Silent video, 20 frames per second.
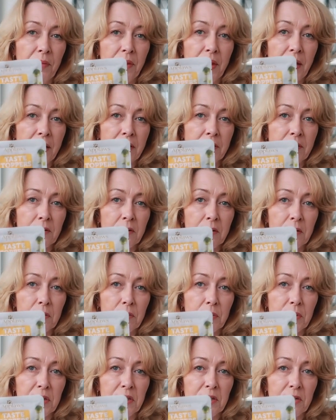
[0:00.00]
That's going
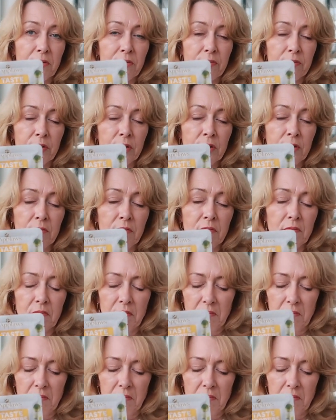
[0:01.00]
to be different.